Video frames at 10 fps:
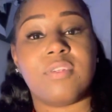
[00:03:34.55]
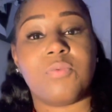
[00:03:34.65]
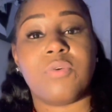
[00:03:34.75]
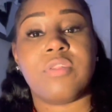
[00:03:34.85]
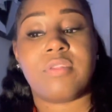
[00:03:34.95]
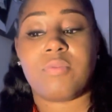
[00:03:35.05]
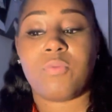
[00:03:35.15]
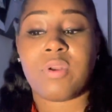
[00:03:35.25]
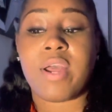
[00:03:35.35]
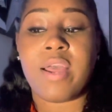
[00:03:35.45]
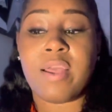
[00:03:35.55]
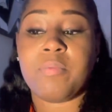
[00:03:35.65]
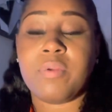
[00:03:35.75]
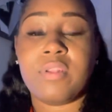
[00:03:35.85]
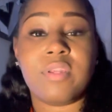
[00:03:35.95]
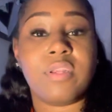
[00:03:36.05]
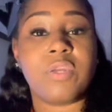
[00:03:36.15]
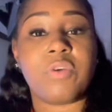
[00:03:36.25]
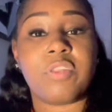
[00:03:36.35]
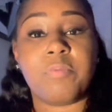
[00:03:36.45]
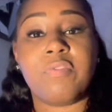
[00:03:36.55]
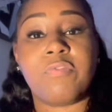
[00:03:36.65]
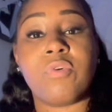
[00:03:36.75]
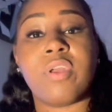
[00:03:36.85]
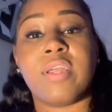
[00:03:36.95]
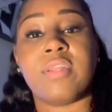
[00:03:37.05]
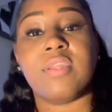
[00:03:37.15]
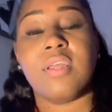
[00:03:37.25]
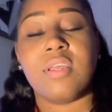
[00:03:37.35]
with what I had been dealing with beforehand,